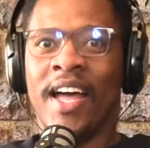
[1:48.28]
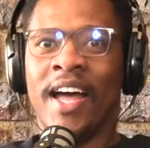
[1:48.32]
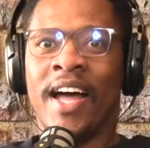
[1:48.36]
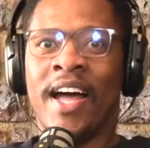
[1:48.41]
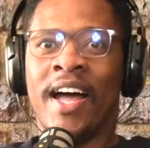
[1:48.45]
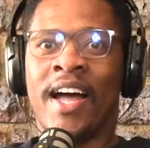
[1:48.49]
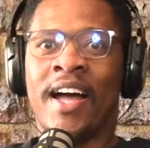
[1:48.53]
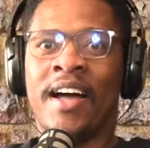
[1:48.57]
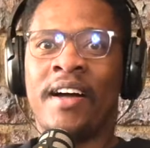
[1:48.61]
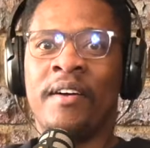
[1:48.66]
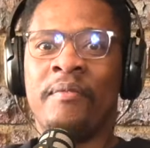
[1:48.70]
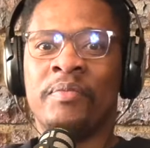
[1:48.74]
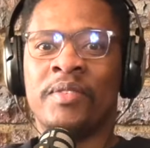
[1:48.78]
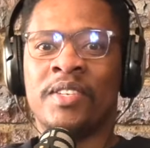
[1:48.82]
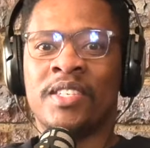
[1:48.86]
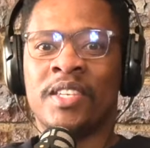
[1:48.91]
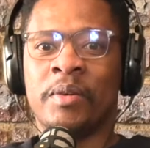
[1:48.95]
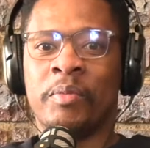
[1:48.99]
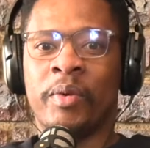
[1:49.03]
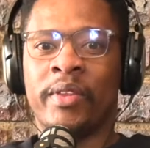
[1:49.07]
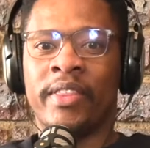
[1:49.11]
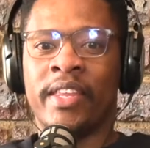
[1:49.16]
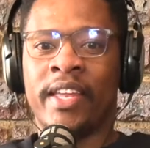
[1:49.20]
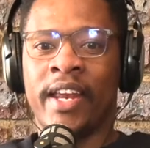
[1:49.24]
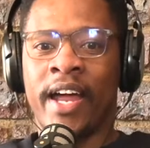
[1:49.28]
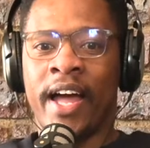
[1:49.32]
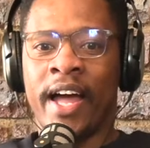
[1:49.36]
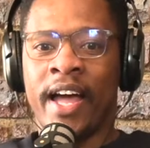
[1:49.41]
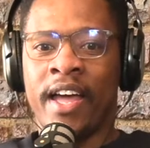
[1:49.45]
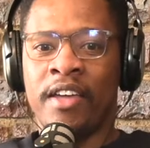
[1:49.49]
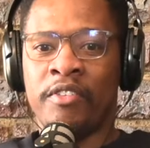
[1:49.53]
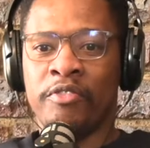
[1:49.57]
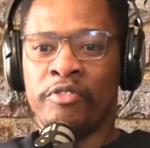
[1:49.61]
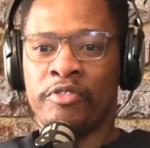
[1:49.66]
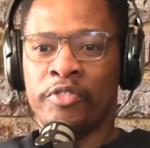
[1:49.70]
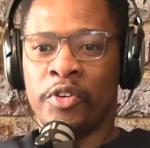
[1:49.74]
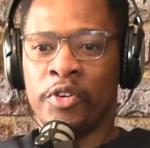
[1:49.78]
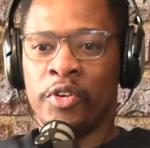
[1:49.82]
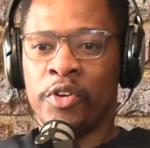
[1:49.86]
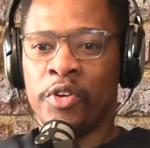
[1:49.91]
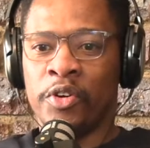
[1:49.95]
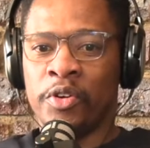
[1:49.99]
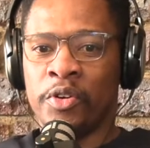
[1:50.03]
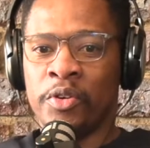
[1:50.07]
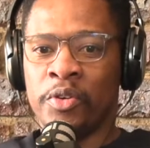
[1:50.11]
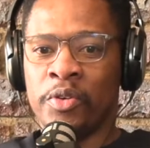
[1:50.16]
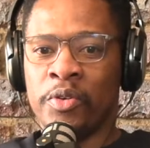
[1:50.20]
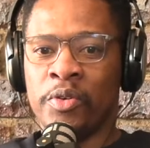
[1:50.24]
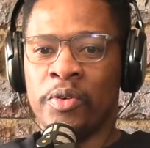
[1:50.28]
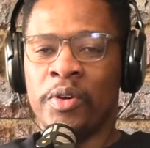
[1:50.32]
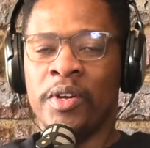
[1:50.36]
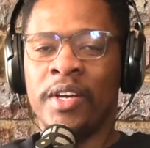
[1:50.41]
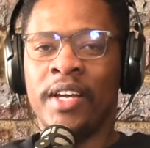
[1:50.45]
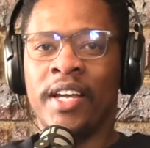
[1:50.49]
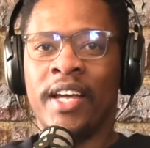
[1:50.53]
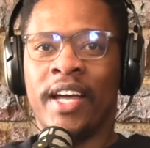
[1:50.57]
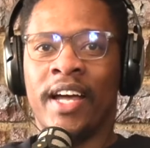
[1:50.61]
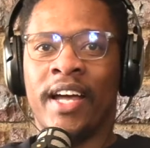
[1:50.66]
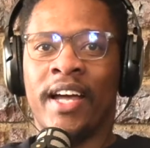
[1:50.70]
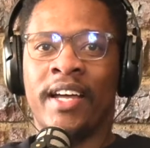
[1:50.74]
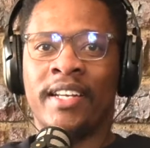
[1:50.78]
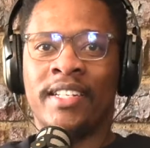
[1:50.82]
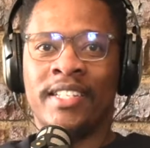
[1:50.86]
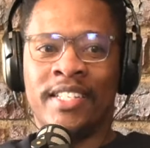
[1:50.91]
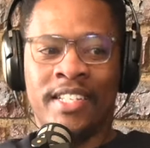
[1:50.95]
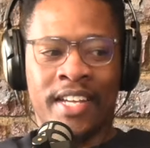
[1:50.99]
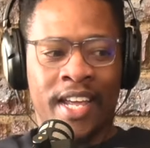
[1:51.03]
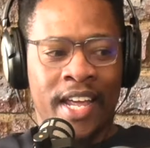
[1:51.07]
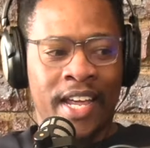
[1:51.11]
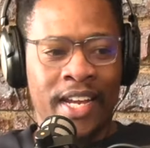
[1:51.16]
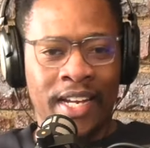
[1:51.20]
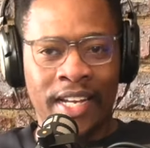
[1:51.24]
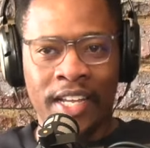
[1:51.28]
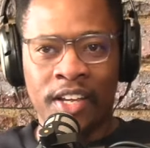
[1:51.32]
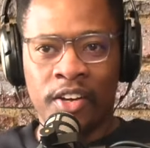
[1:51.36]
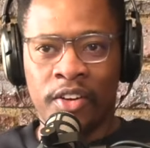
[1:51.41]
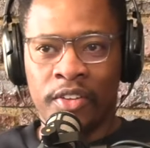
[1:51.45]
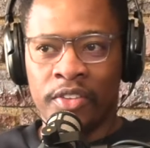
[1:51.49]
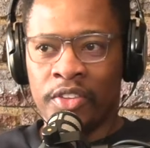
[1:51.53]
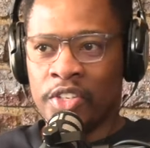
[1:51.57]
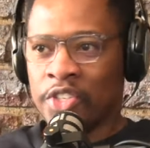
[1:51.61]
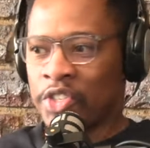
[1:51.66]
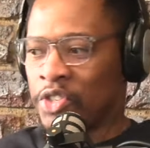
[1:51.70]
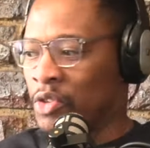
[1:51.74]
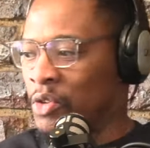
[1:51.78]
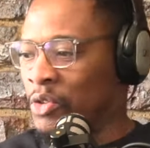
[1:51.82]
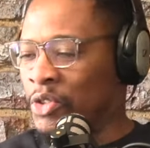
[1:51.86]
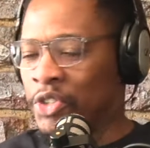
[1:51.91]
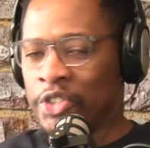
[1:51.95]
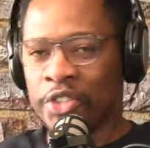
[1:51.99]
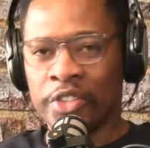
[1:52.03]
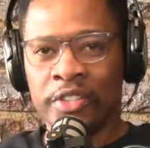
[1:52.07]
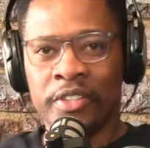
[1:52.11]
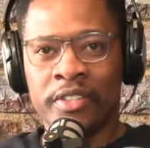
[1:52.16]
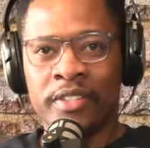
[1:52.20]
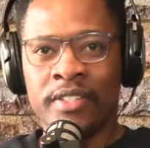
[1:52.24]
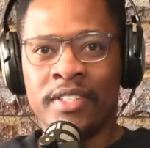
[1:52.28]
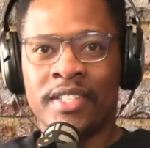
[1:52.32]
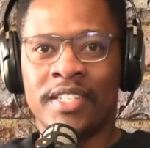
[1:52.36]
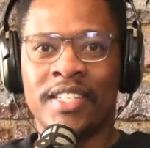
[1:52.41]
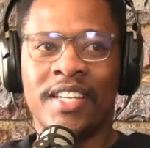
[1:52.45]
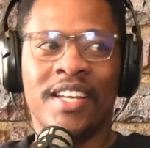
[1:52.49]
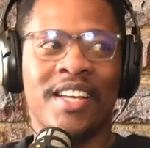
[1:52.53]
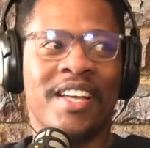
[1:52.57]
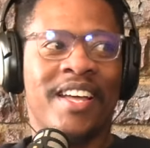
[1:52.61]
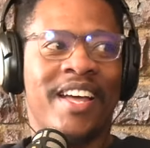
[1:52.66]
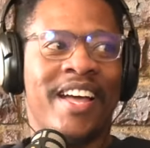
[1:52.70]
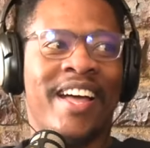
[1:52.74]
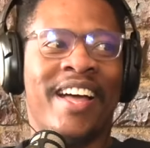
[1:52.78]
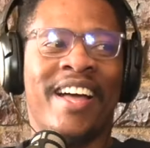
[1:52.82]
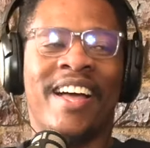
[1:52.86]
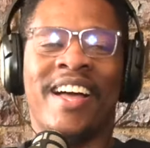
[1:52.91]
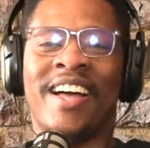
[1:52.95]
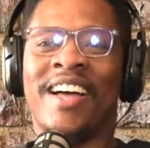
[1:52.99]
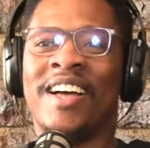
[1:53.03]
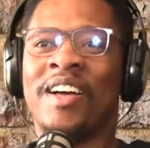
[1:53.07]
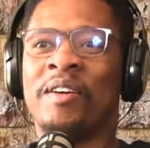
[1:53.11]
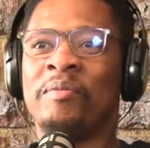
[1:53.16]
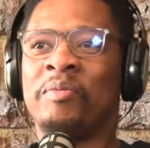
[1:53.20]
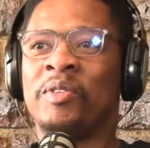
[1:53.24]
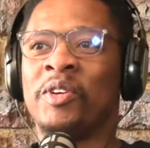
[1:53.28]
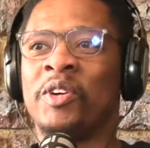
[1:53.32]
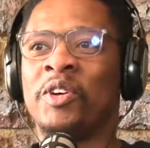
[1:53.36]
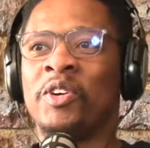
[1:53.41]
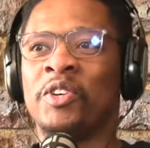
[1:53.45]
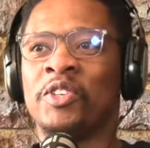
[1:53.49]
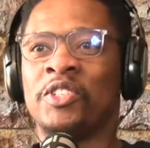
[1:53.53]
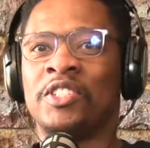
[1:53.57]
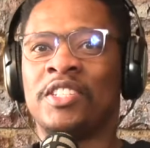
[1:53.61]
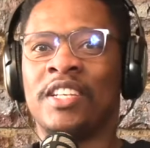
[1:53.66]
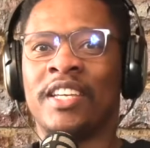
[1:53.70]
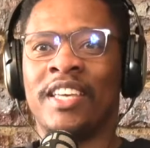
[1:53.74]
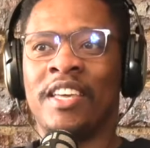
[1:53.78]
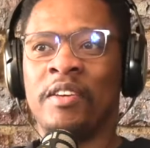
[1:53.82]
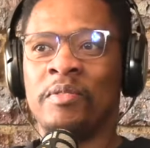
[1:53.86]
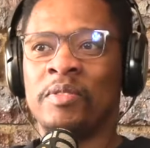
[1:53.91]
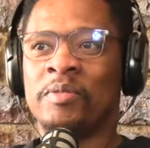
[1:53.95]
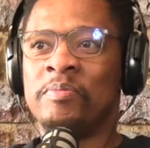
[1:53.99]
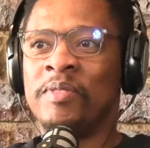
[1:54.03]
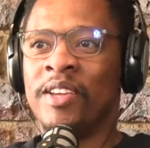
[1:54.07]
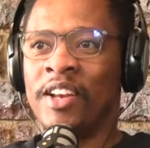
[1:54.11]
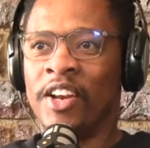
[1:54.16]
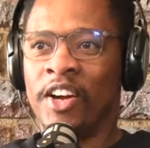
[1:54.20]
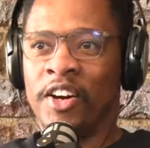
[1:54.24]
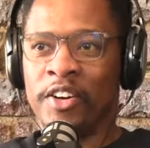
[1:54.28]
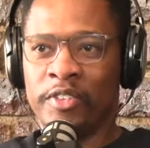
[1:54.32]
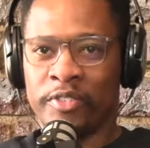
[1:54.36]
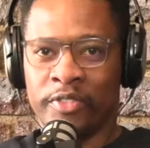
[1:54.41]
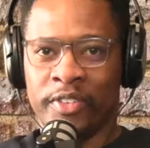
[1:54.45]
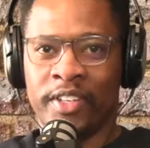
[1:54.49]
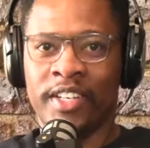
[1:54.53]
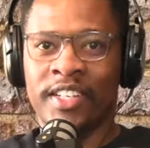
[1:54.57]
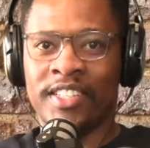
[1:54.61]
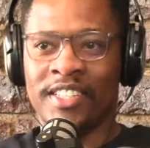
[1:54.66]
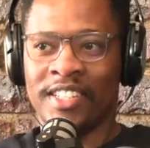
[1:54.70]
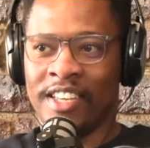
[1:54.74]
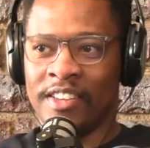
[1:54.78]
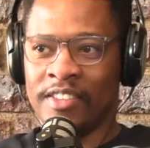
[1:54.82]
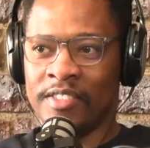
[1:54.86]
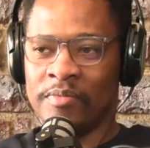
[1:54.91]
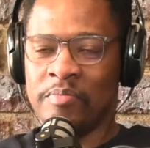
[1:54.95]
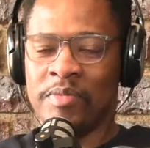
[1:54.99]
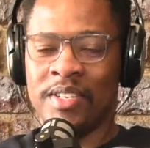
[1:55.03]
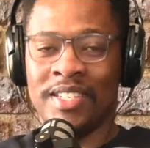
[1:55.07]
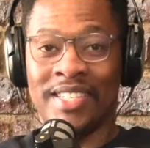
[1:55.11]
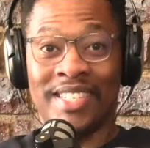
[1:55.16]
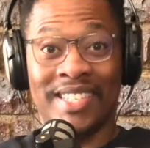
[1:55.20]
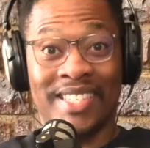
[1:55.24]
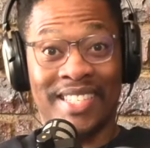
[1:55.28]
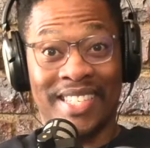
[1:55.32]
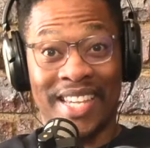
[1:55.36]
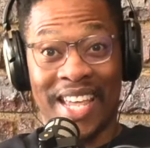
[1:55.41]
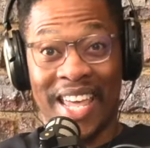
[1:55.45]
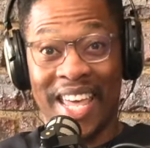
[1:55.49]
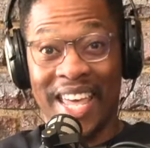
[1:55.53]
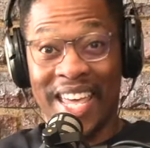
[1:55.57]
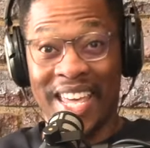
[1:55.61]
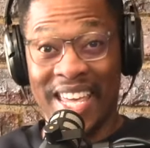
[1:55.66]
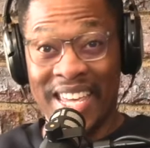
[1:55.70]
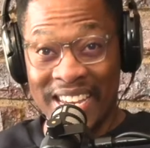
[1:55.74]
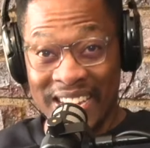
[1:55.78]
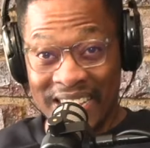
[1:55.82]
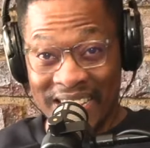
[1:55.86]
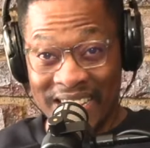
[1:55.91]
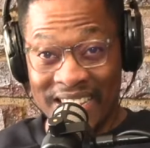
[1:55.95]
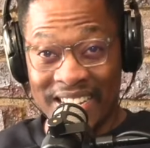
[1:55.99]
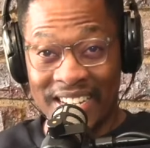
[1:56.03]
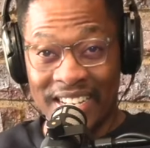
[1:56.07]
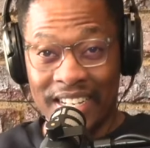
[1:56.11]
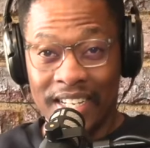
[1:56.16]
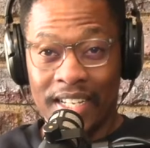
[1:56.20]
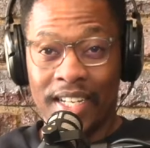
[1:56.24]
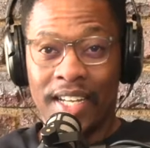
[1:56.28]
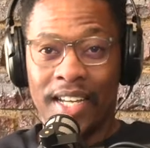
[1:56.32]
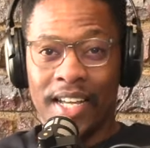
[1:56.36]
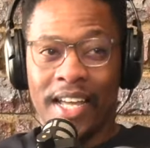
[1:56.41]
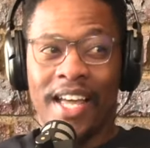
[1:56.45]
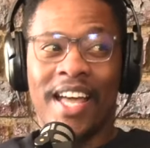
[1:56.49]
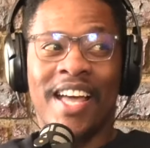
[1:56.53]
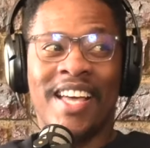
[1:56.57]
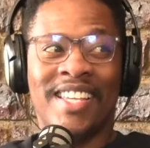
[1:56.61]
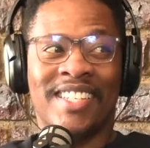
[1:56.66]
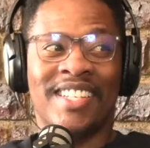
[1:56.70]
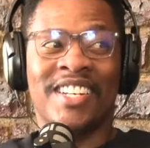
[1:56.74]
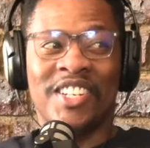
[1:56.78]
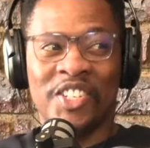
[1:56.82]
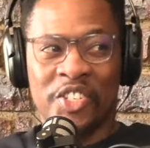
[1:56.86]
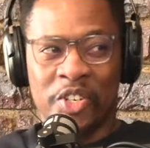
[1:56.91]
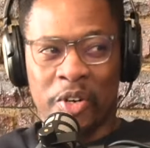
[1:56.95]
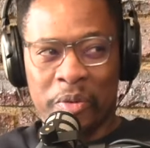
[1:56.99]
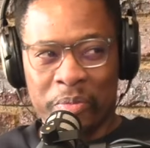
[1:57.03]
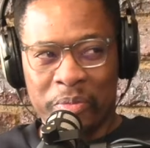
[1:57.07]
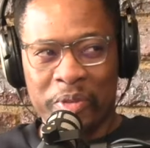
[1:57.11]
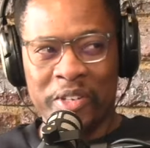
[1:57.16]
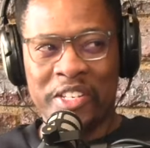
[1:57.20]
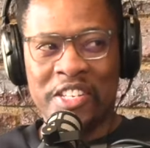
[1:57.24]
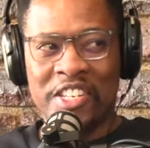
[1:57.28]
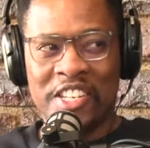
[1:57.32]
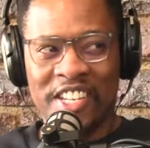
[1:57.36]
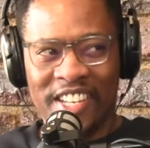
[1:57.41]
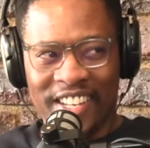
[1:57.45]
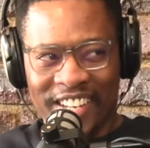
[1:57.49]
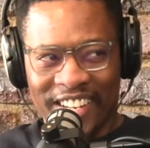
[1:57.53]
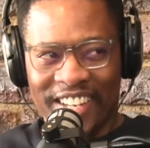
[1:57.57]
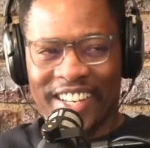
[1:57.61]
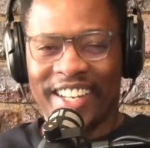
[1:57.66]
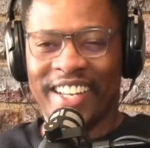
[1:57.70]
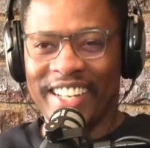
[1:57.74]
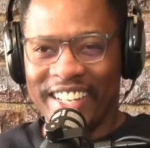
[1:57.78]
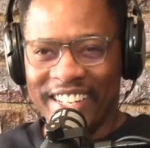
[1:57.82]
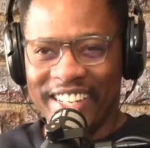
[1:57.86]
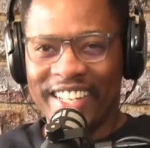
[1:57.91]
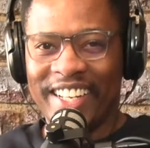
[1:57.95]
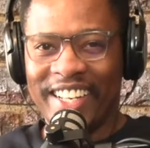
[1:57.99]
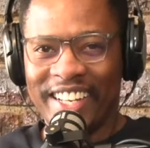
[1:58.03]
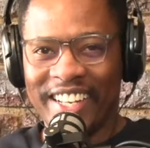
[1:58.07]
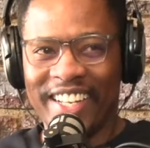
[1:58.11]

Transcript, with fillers: um, someone that I follow uh, daily on the socials uh, because she keeps me laughing. She keeps me sane as an entrepreneur,